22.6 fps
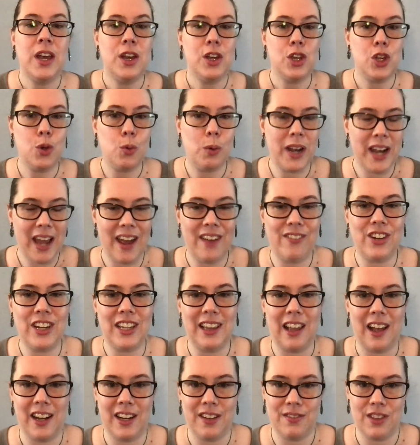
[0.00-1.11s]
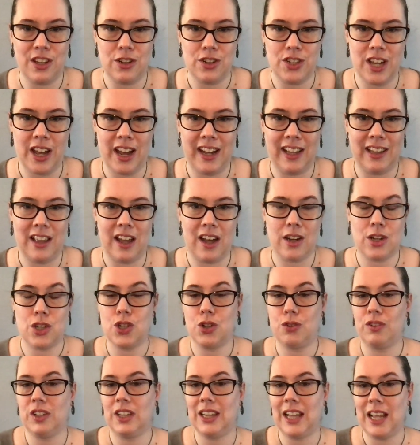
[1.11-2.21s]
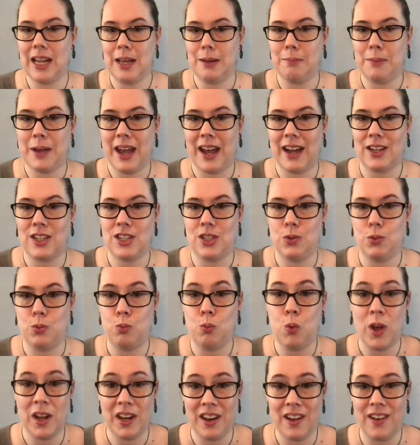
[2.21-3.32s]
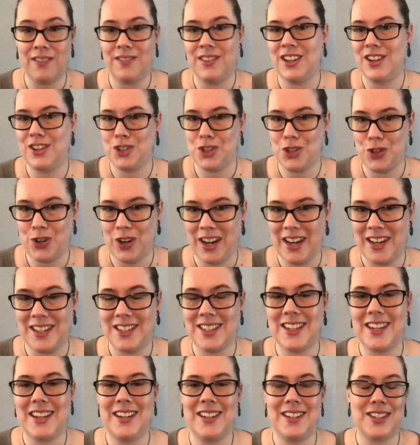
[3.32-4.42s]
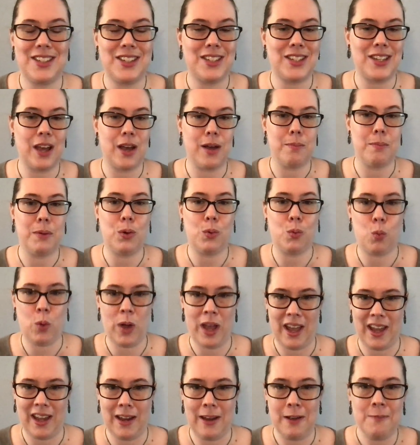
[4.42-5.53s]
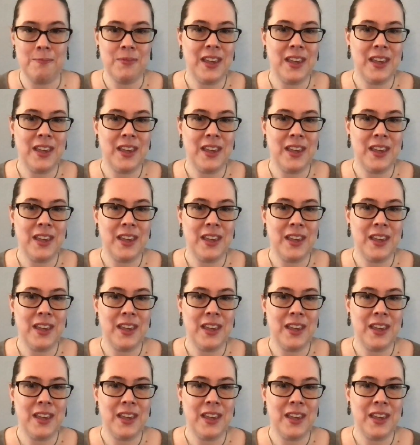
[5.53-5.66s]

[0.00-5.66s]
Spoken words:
You want every line of their dialogue to relate back to one of their traits in some way.